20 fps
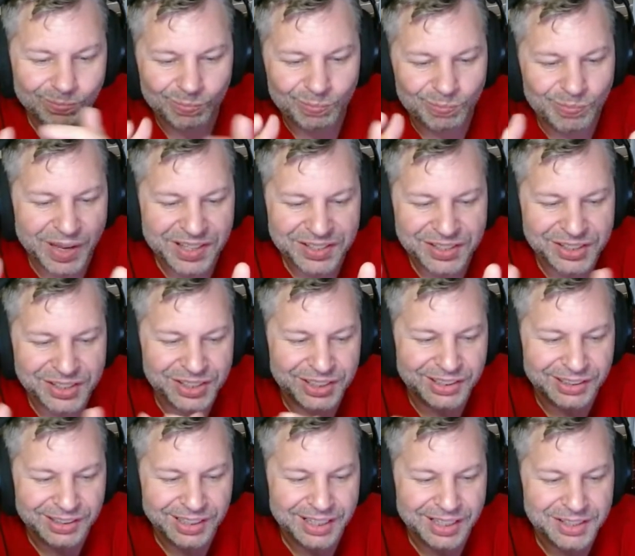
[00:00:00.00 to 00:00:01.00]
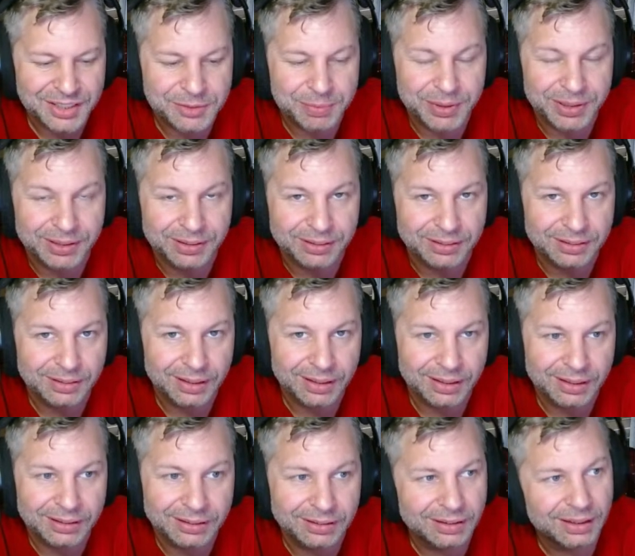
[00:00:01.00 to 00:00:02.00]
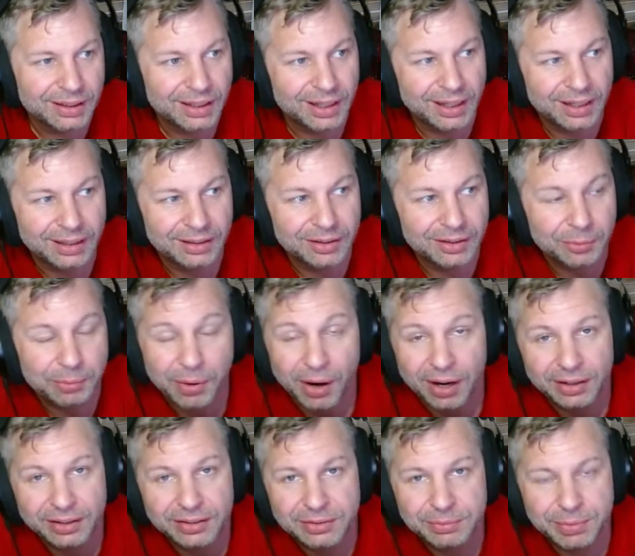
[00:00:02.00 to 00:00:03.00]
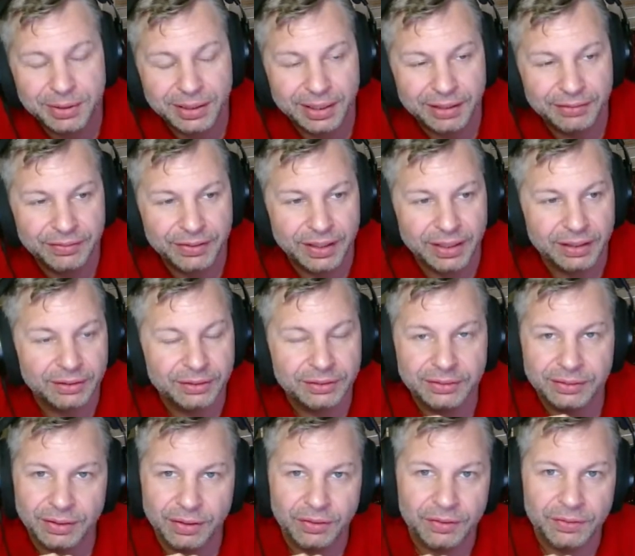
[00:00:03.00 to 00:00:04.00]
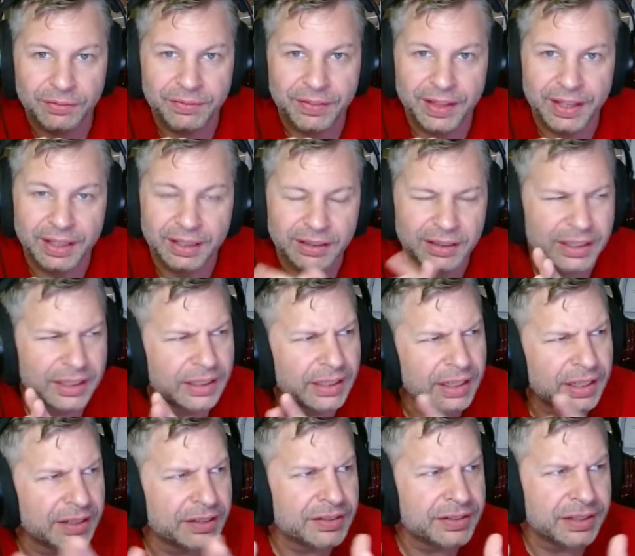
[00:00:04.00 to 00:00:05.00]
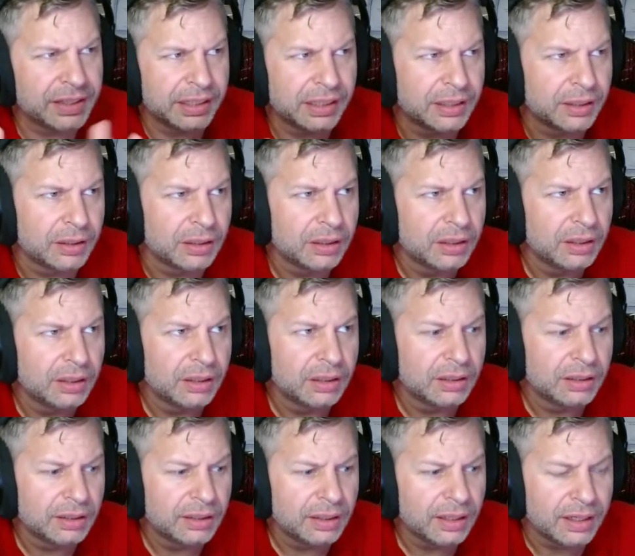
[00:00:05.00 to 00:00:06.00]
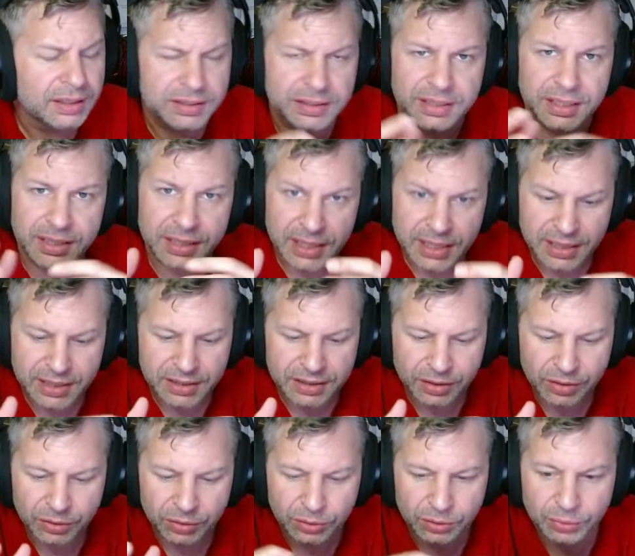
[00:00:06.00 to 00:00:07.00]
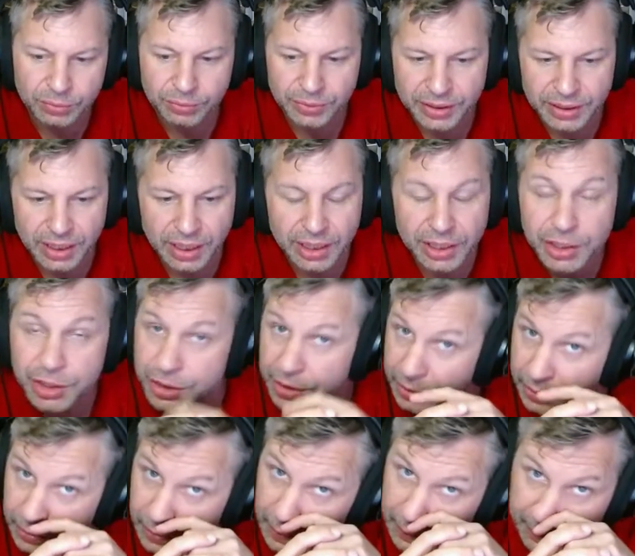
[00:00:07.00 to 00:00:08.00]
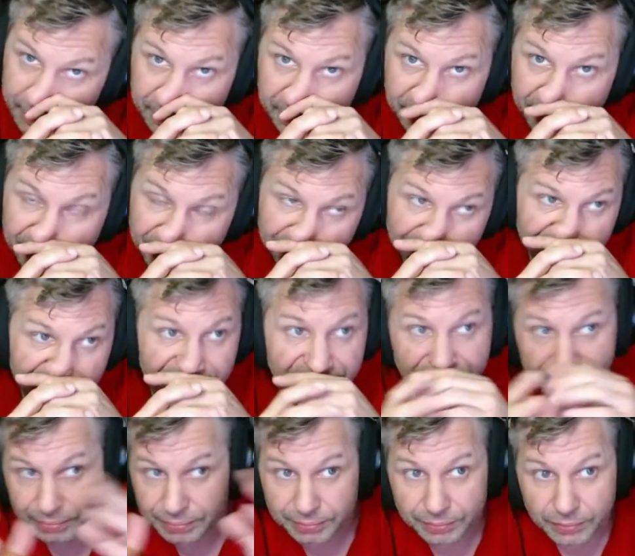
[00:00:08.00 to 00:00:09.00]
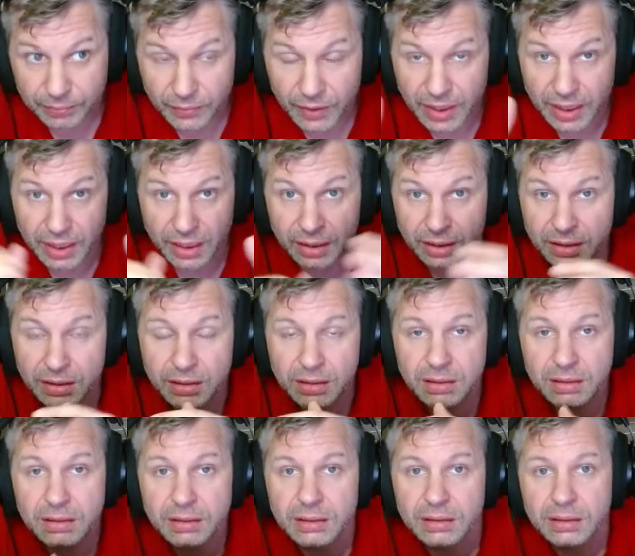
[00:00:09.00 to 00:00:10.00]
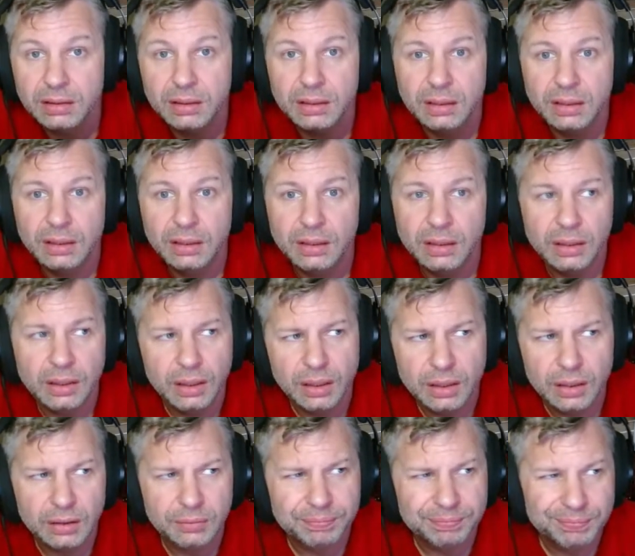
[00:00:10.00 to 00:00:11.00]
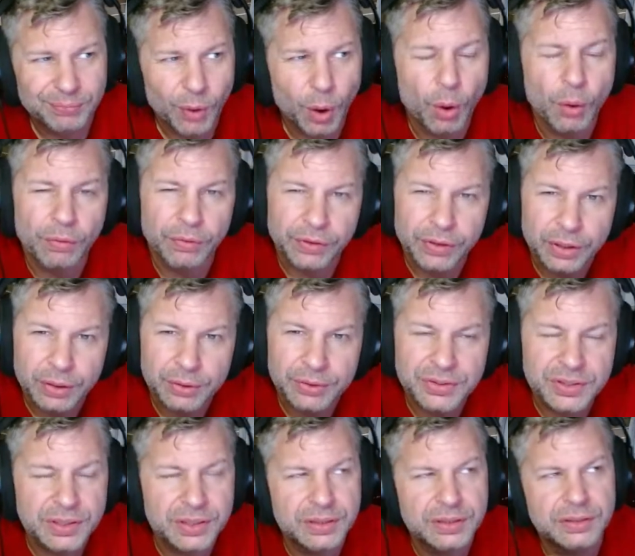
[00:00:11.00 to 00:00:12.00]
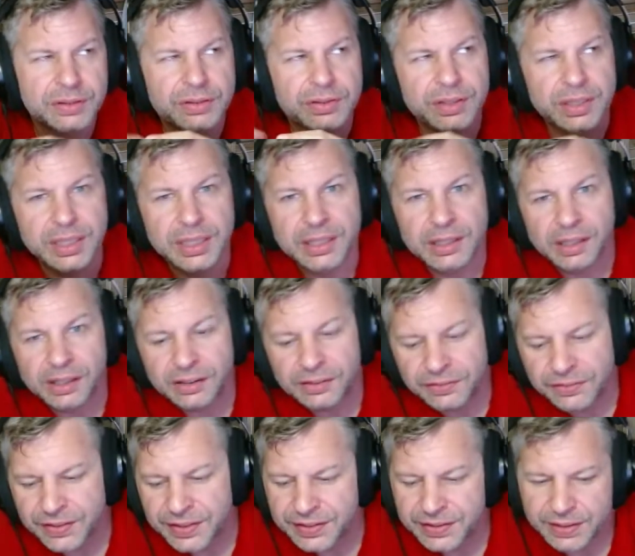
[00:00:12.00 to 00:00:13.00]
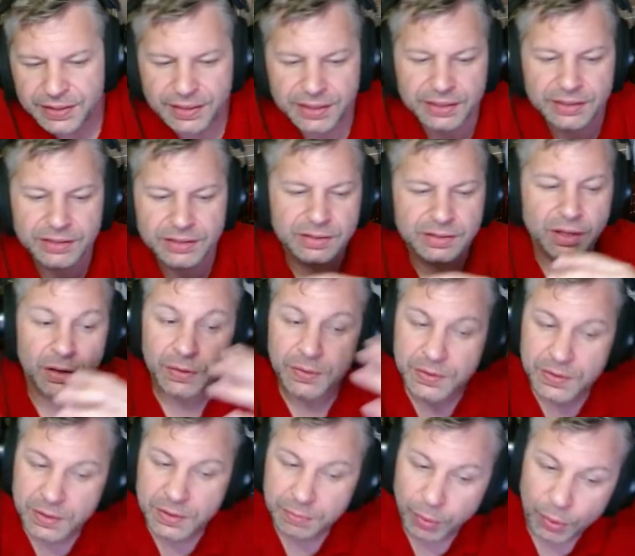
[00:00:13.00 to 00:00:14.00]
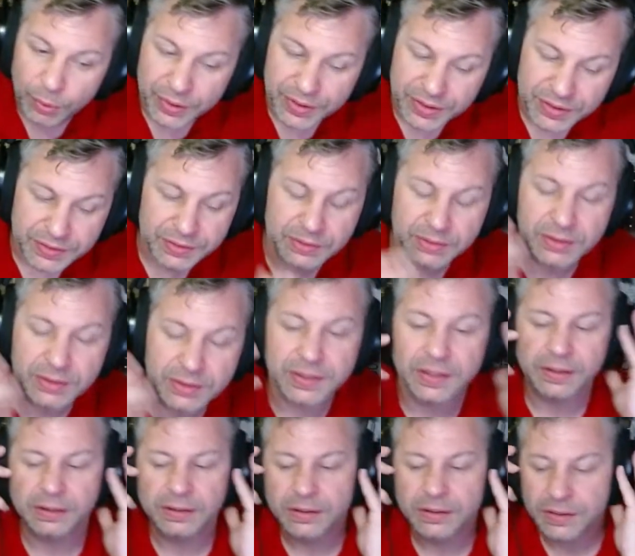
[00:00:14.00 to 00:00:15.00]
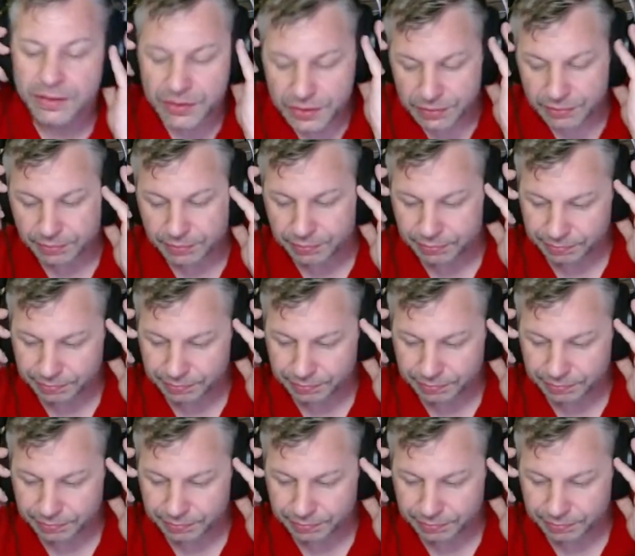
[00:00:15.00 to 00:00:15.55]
messaging has been done and the products have been given out and all of that. Like, is there a statistical reduction in overdoses, ER visits, calls to poison centers?